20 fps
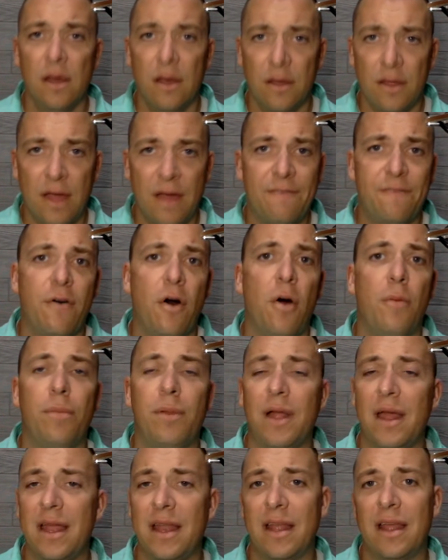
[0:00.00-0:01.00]
That fall
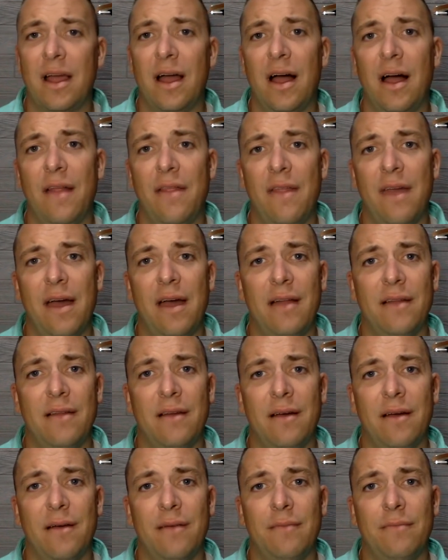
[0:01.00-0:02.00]
planning on that
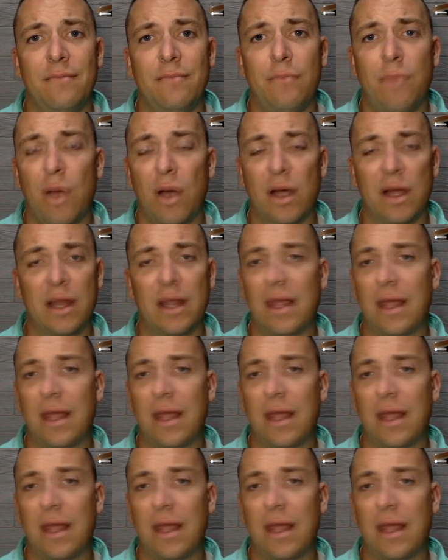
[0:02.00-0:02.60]
um, marketing